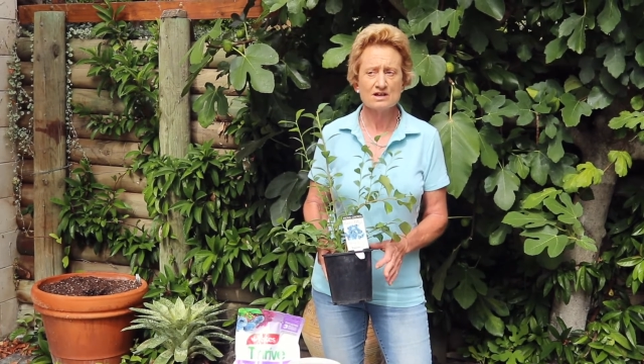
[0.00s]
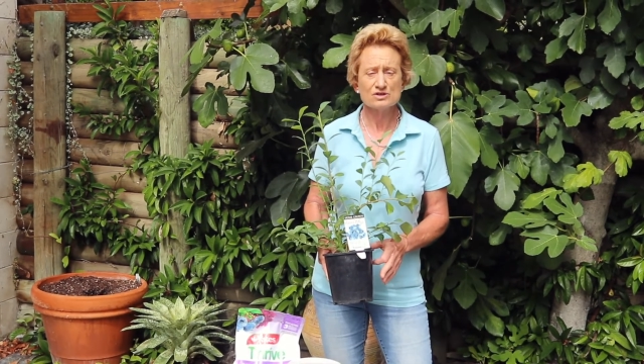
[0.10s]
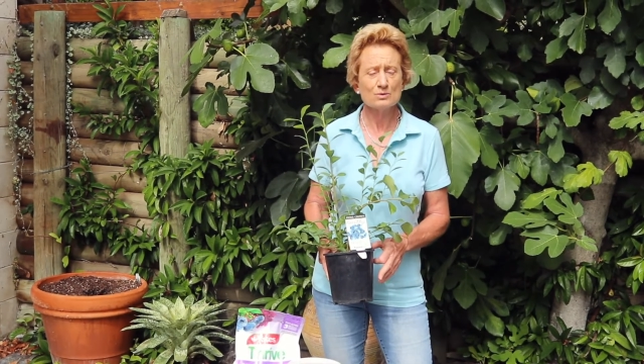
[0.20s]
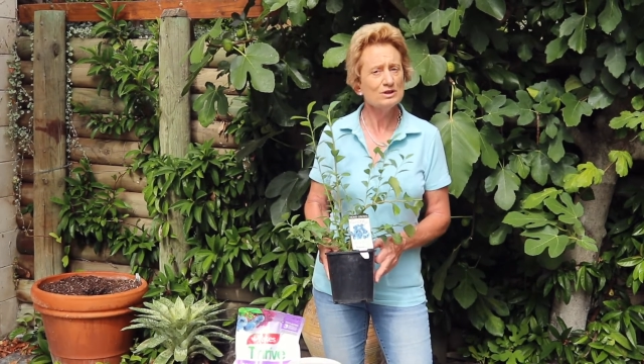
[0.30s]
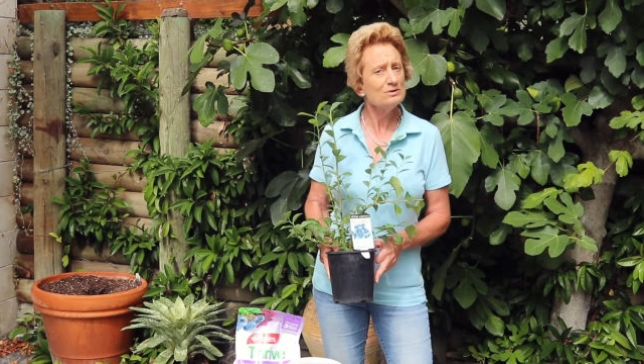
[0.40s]

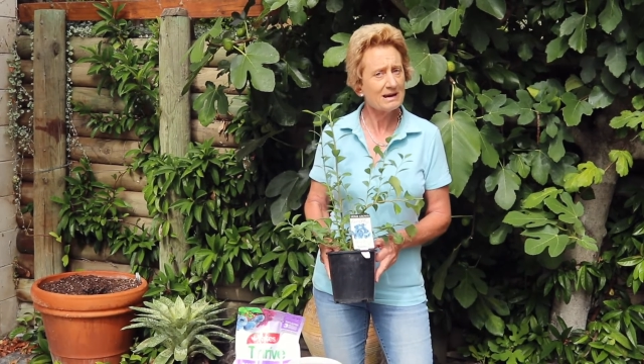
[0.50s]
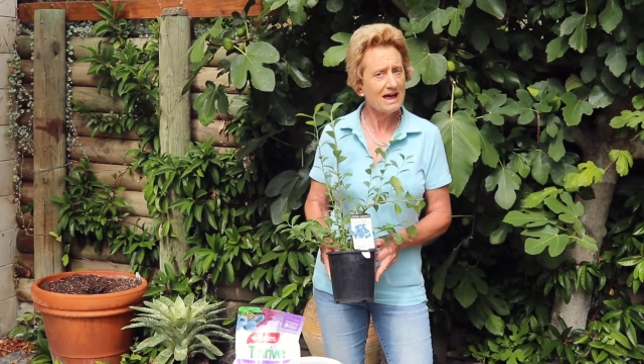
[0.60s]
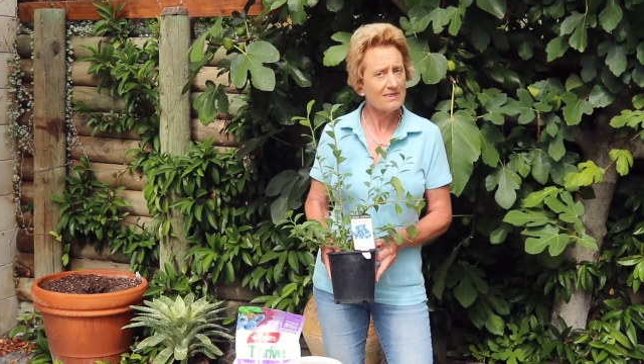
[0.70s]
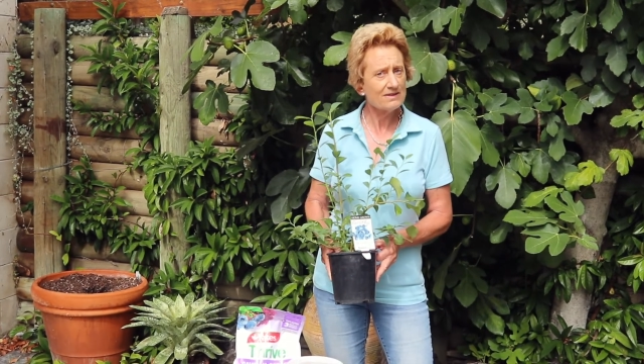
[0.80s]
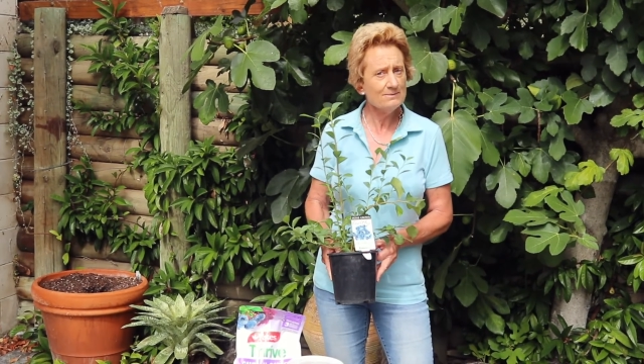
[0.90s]
So when you
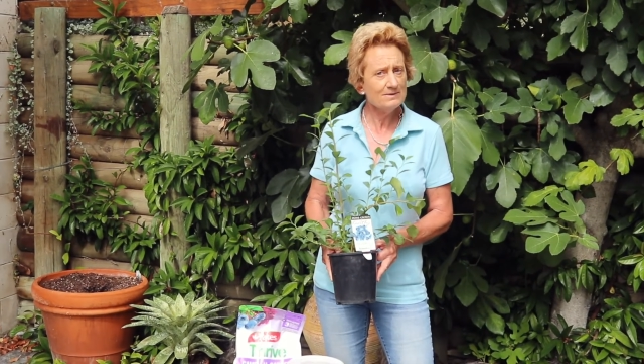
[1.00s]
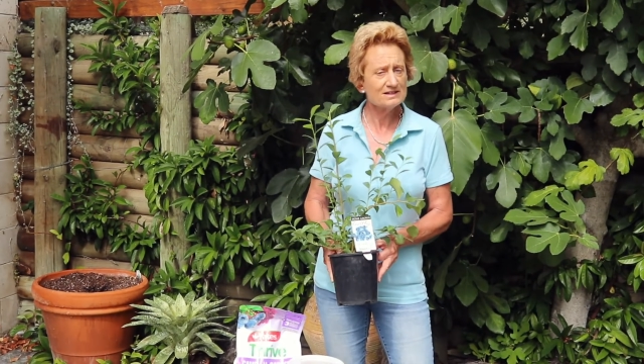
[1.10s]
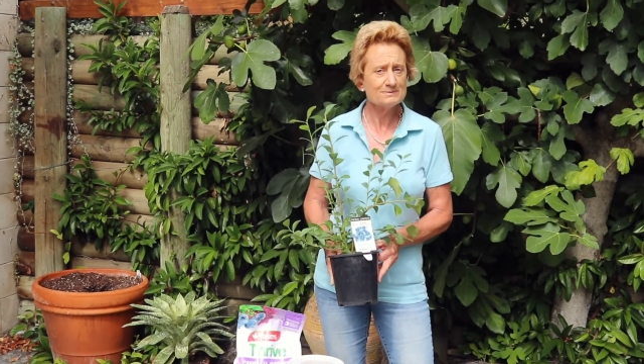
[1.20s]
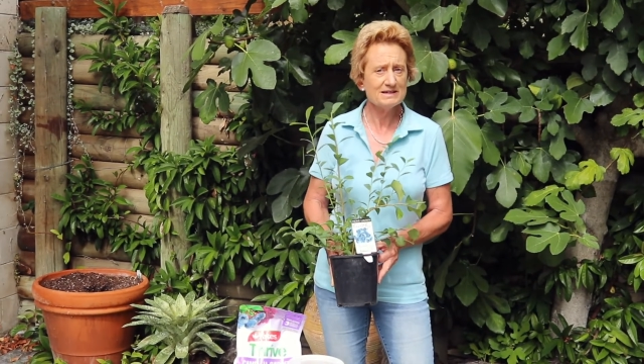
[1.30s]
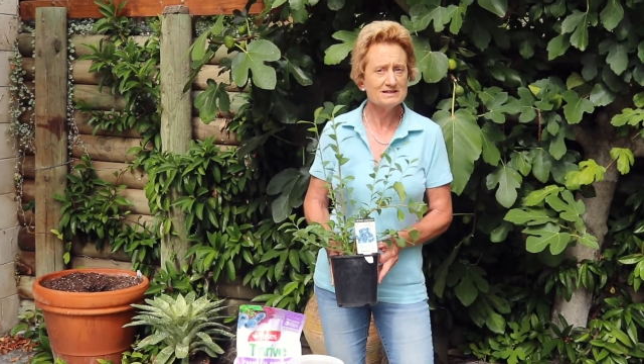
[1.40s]
plant them,
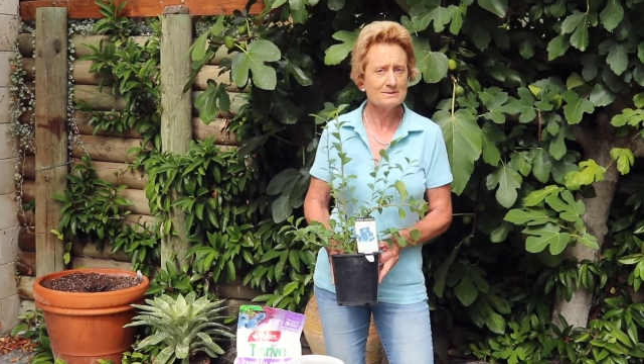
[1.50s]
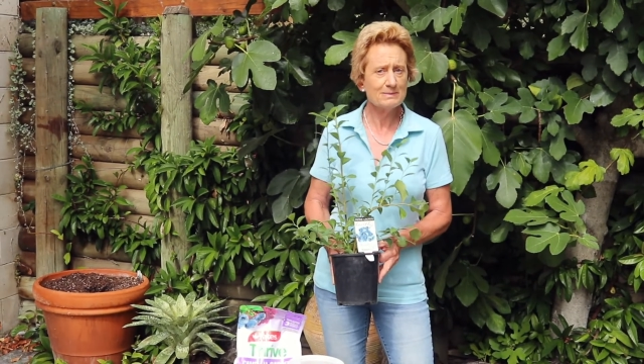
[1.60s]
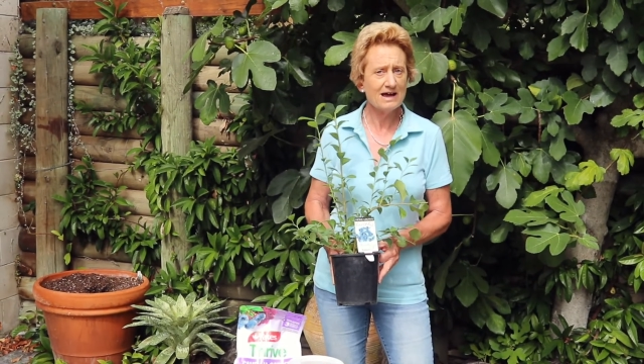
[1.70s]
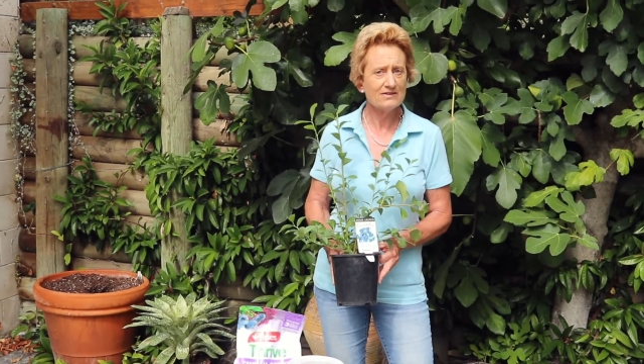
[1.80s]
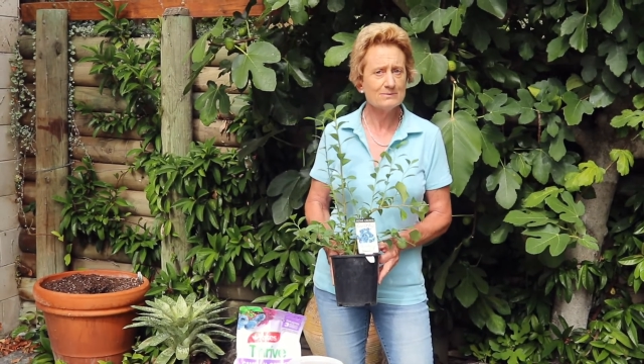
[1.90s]
it's best to
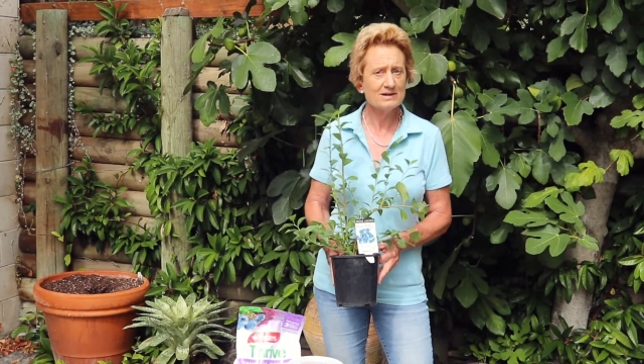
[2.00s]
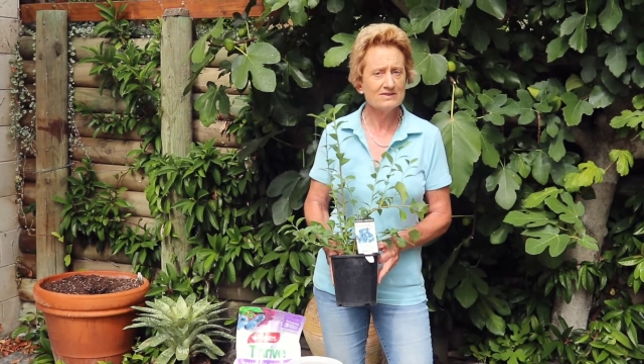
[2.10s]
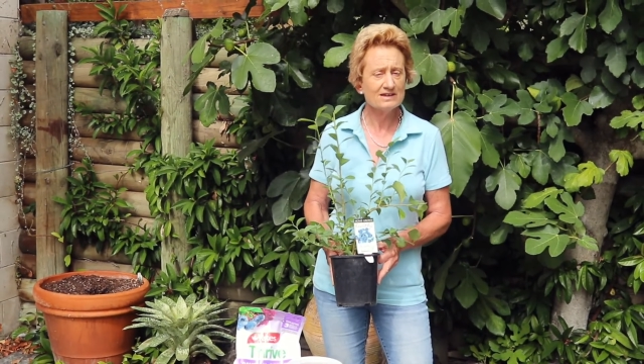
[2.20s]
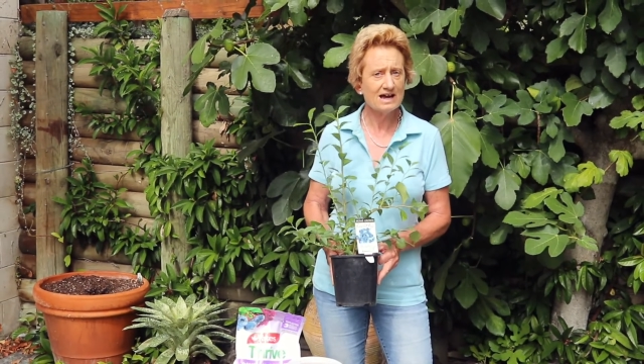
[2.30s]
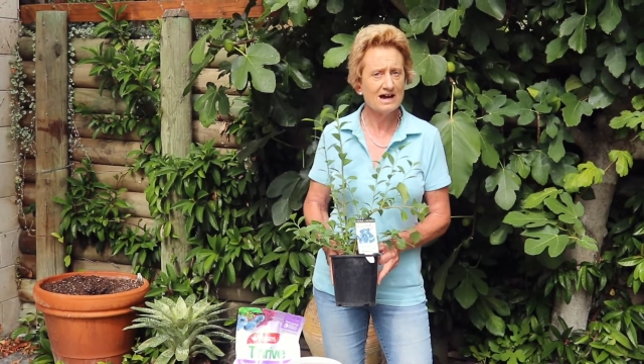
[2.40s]
plant them
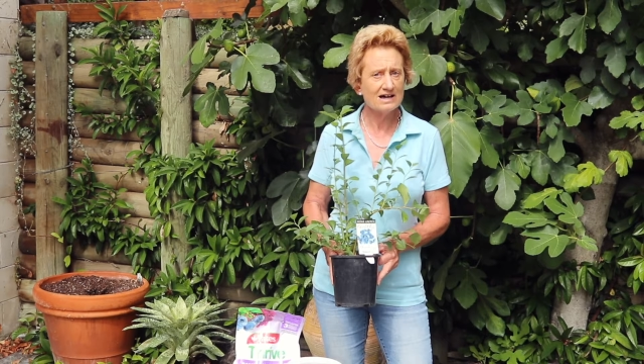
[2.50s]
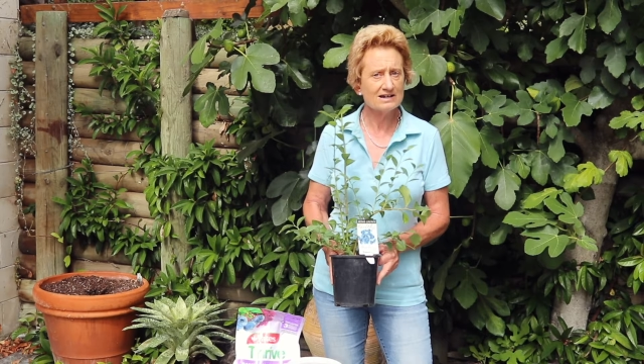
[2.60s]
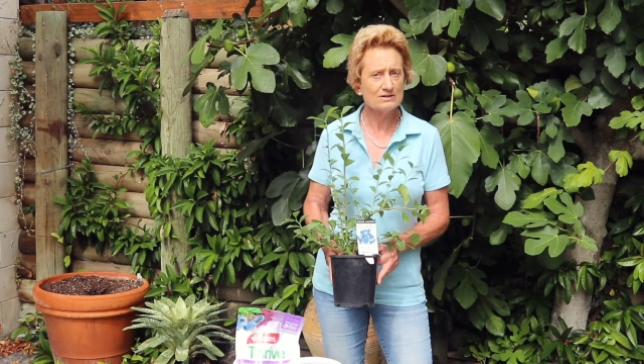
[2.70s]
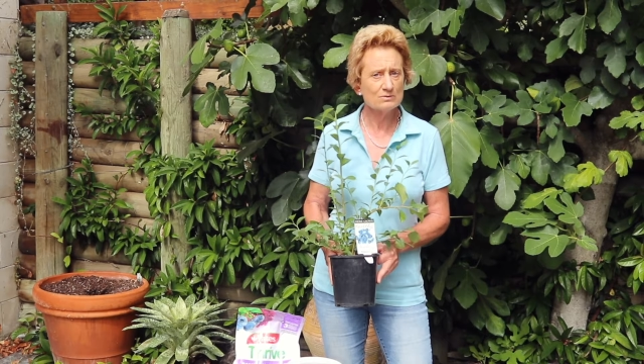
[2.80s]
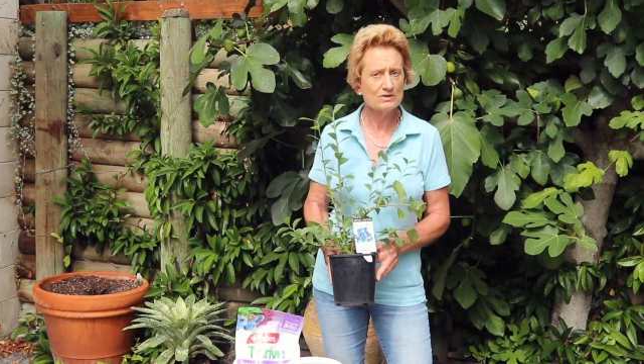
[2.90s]
in the
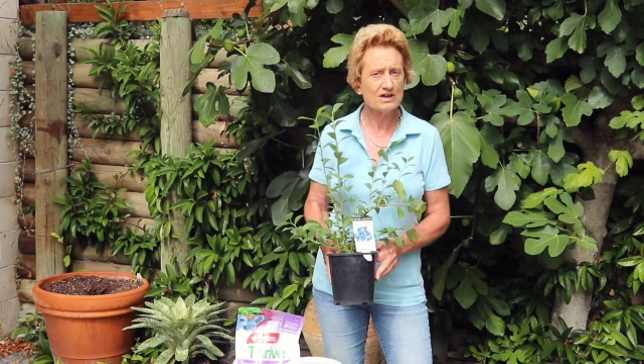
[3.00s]
garden with